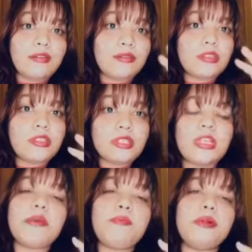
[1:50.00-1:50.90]

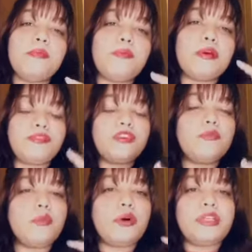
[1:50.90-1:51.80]
reasonable
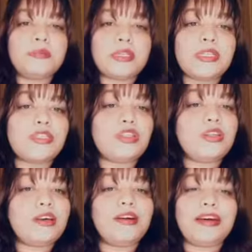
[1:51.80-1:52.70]
perfume, body mist,
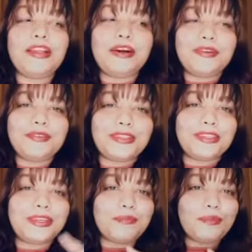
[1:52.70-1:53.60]
along with
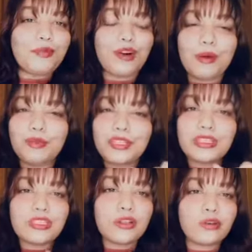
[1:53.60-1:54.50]
the
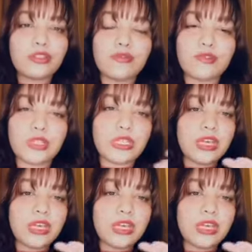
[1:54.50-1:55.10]
performance, longevity,